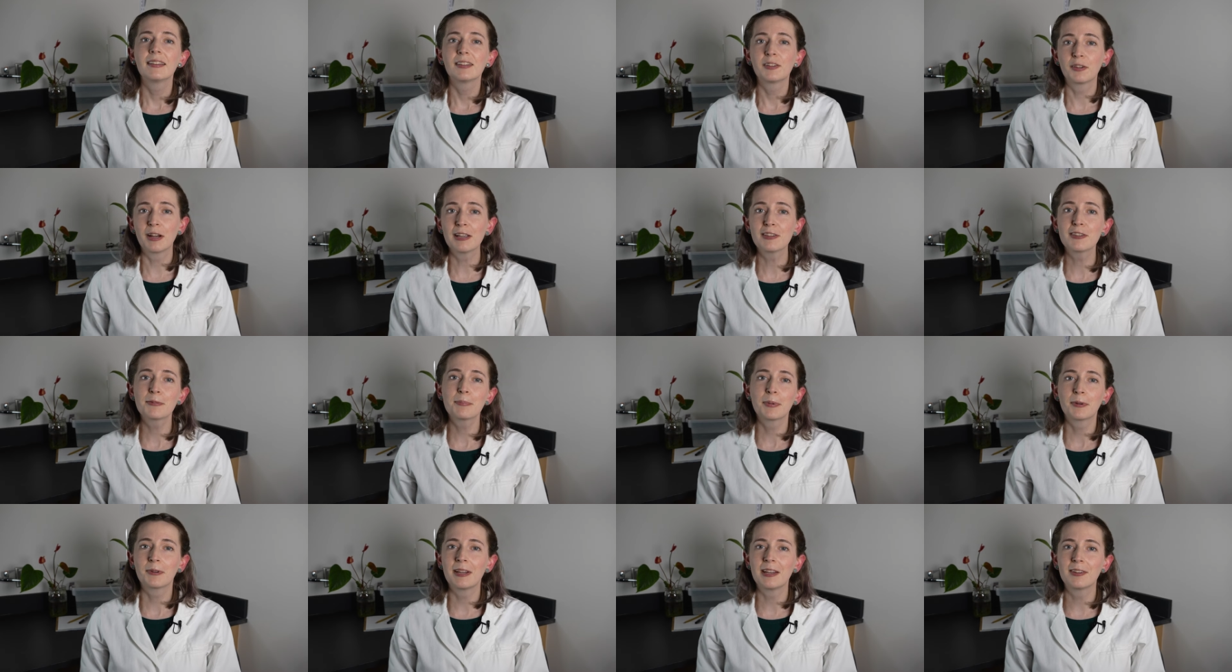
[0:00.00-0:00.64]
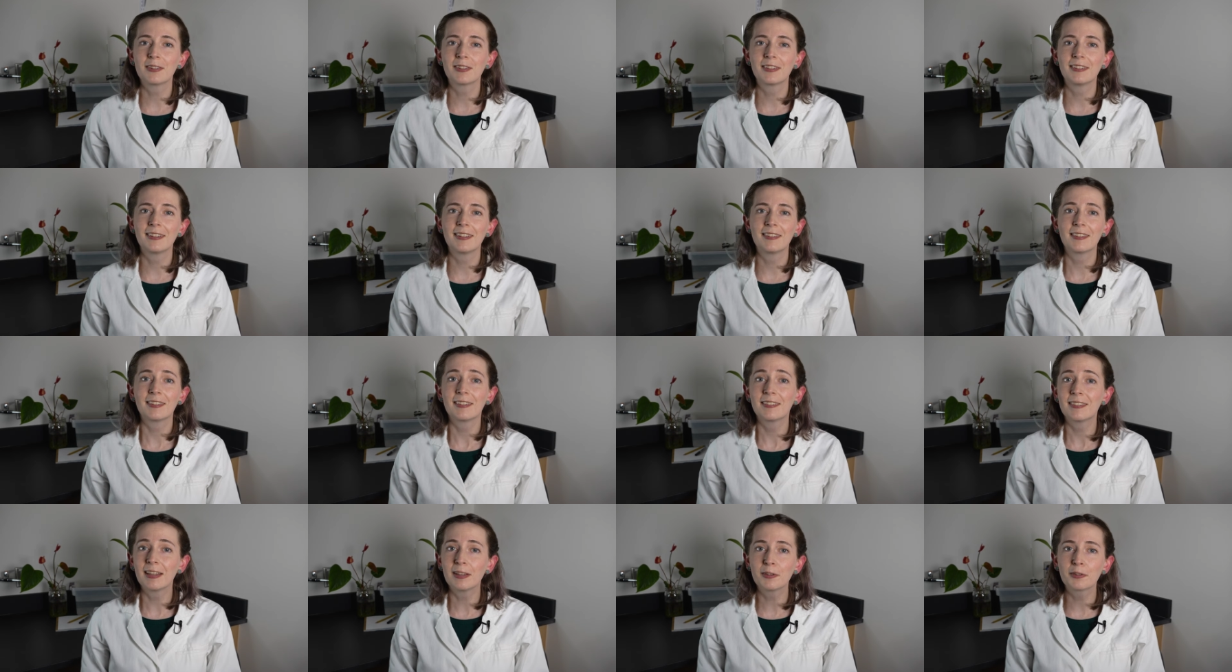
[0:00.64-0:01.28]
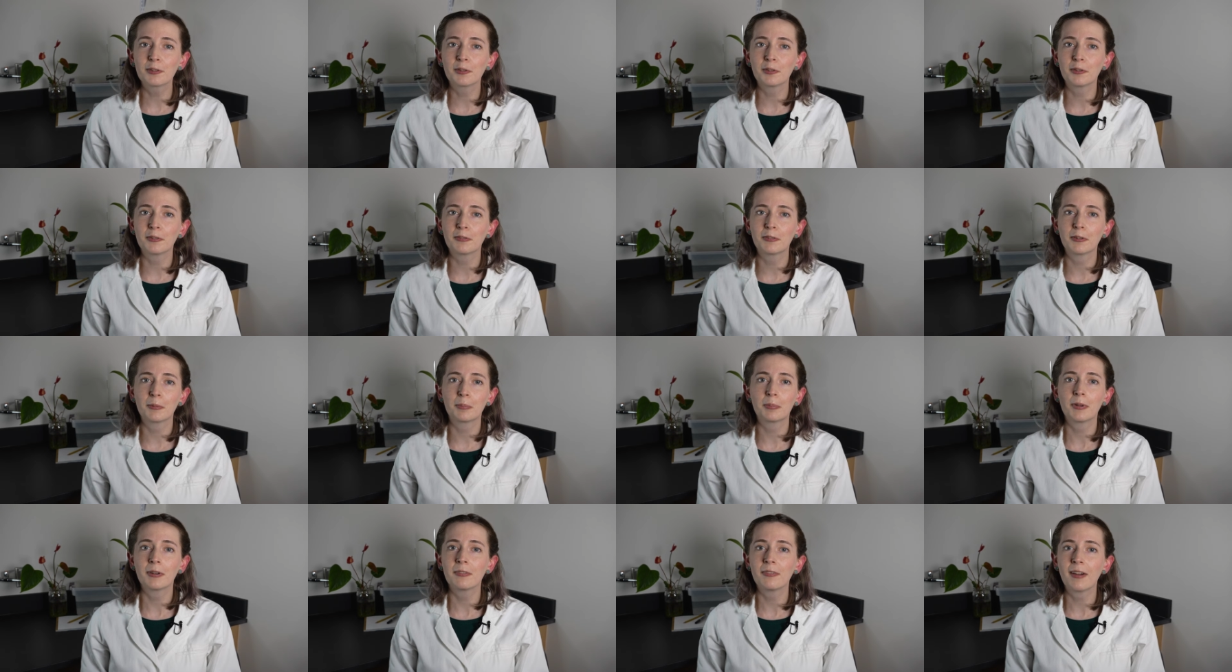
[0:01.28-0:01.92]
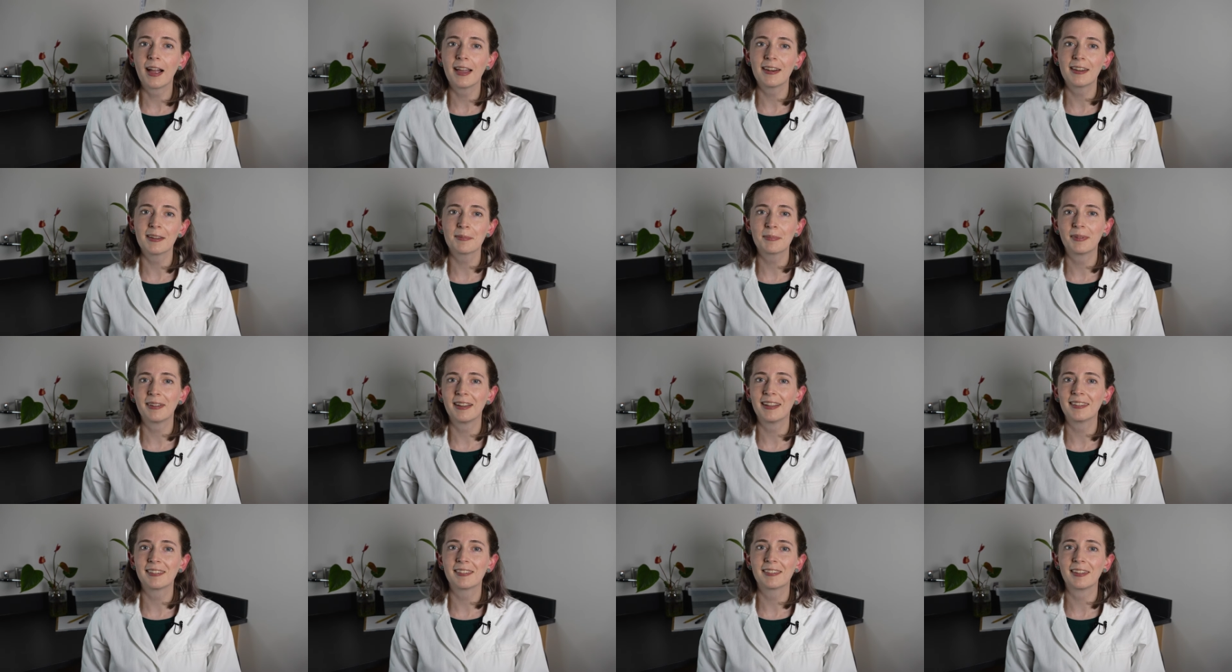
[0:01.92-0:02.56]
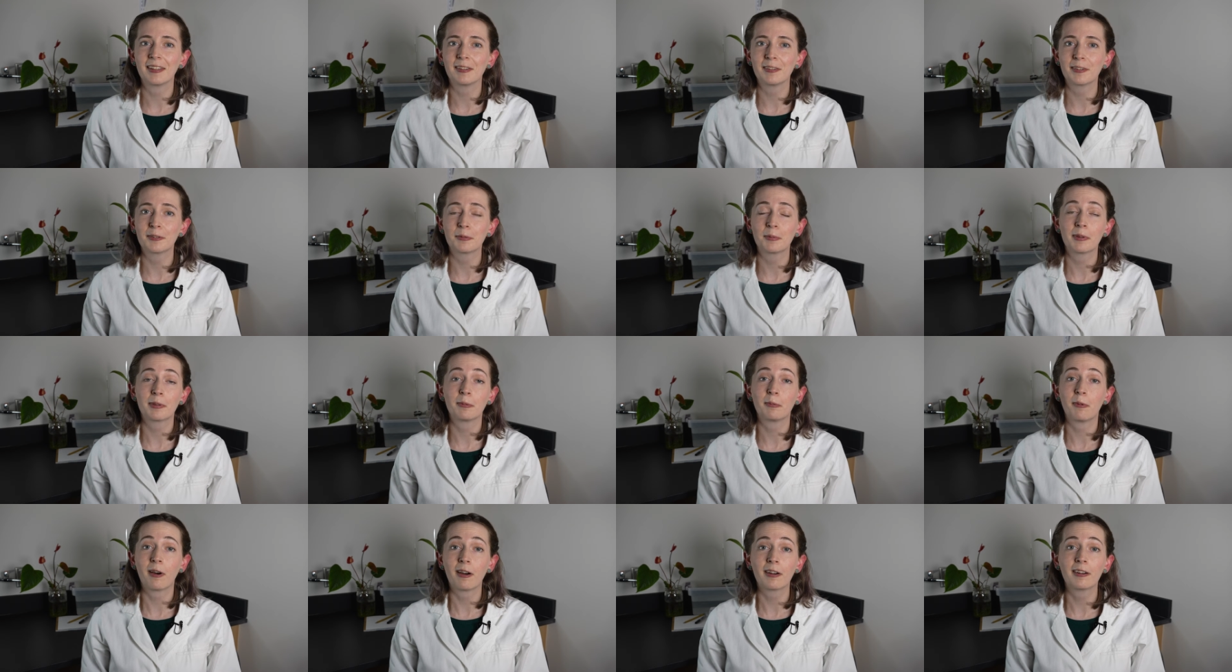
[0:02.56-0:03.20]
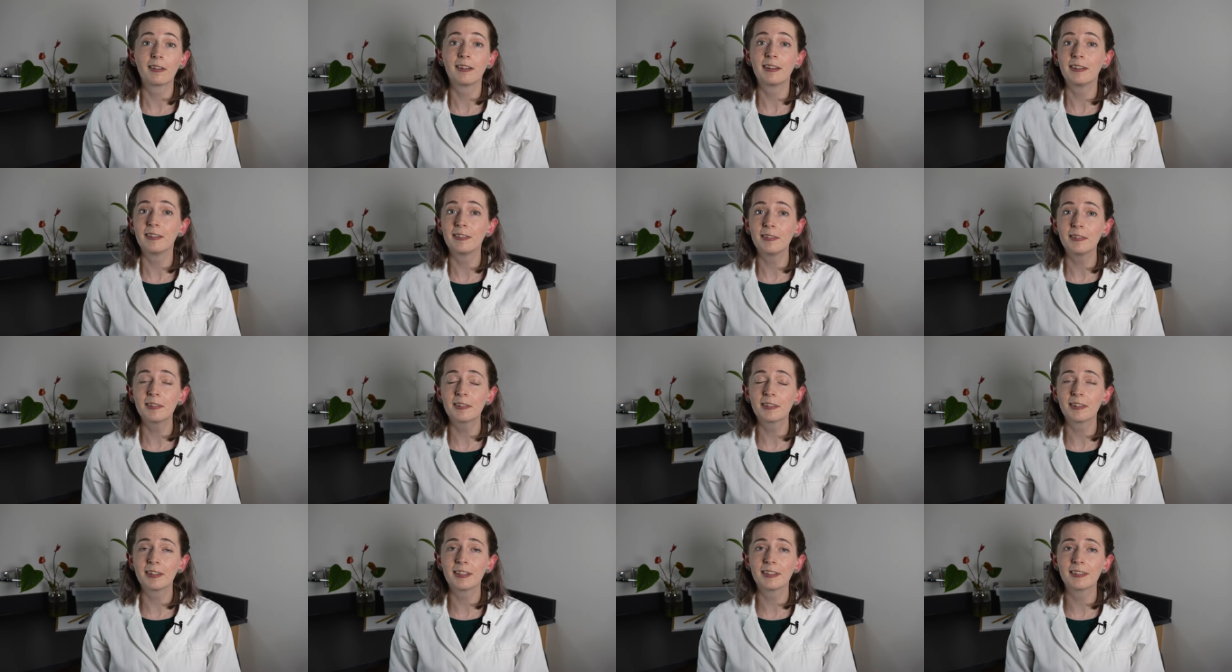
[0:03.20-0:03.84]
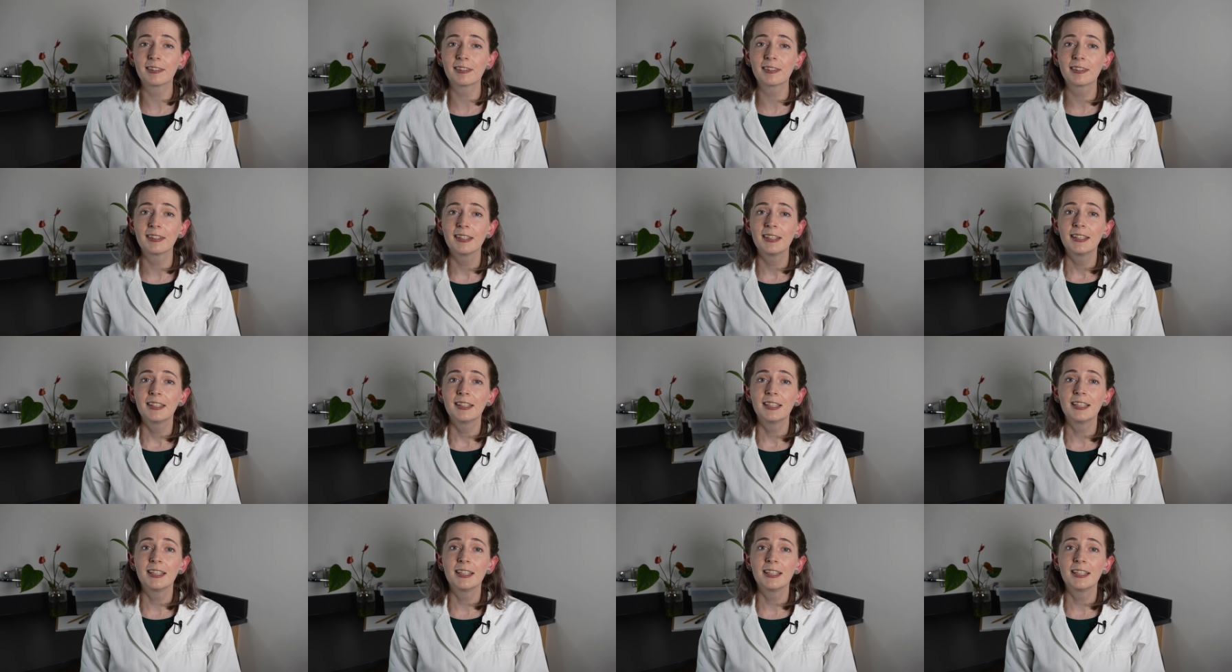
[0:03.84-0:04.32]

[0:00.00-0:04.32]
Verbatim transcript: Transpiration is essential for providing plant cells with water and nutrients.